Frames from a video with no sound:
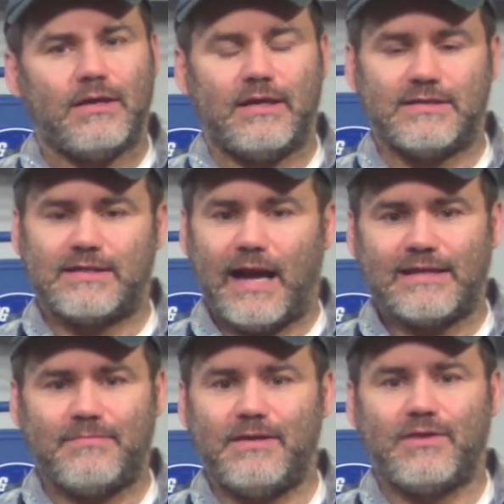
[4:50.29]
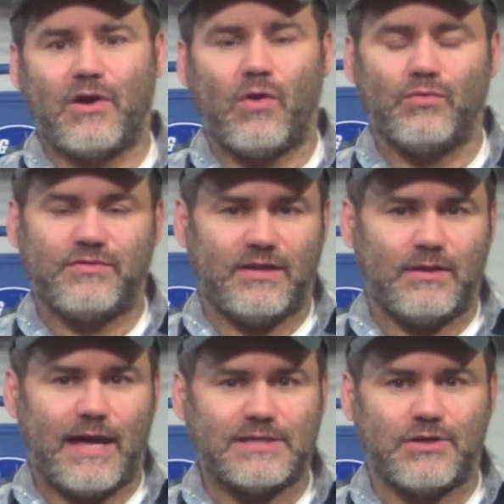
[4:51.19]
has got to be the Colt
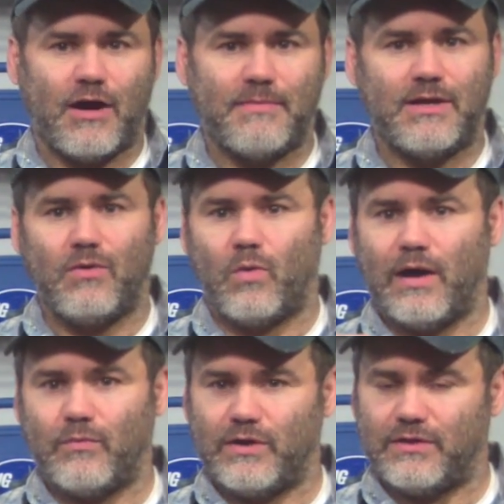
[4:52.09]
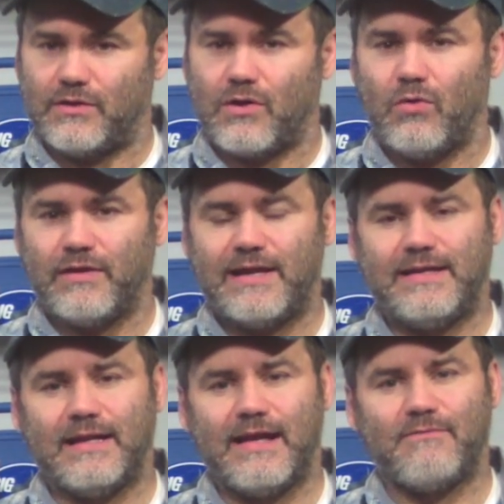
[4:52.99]
single action army. While when the Colt
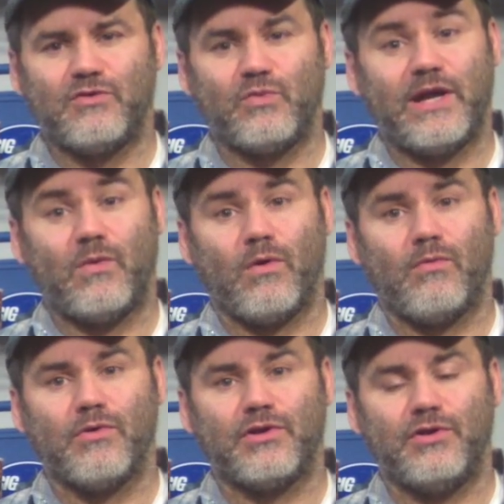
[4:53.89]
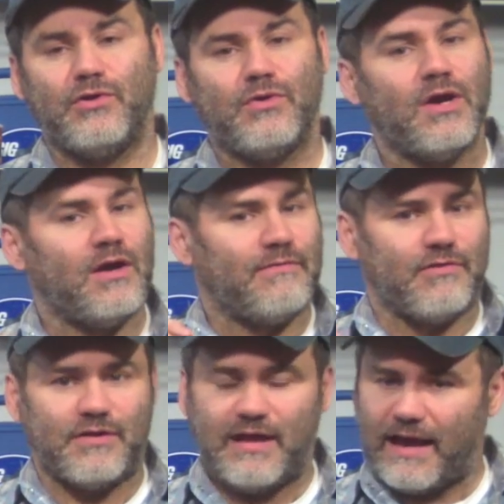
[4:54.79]
1911 was winning World War II
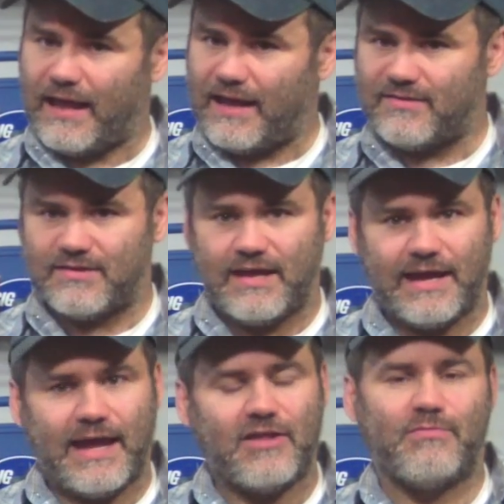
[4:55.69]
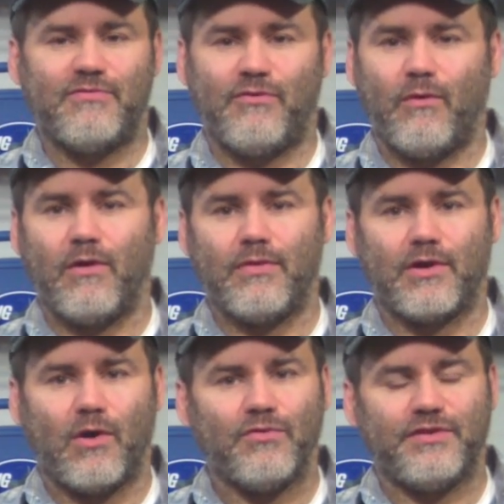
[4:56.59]
for decades and decades before the
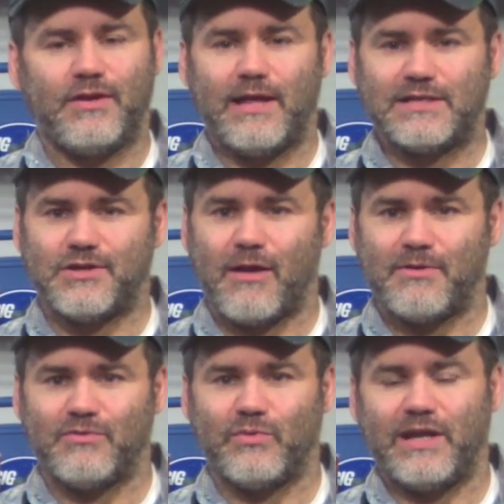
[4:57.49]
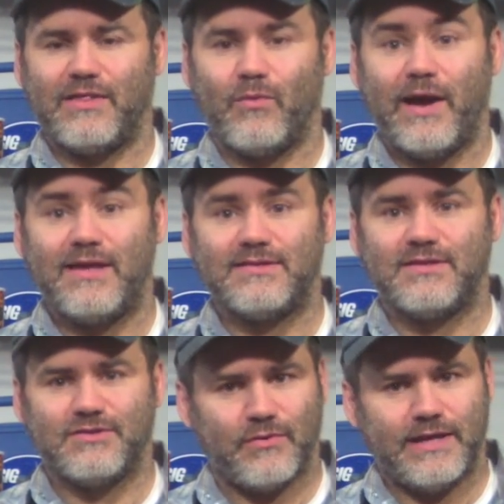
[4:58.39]
Colt single action army was winning the West,
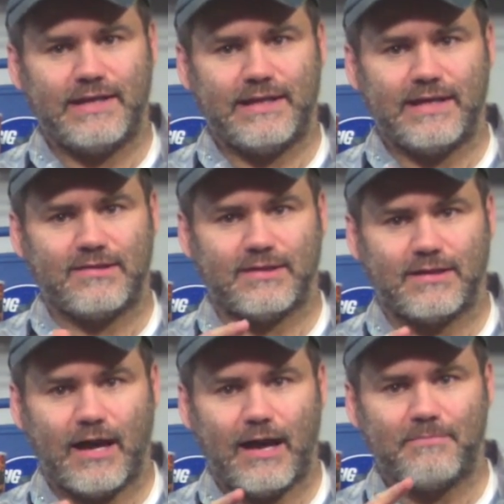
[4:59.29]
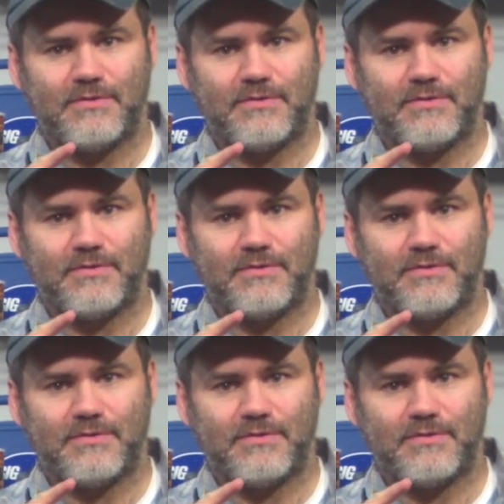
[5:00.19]
so it gets the top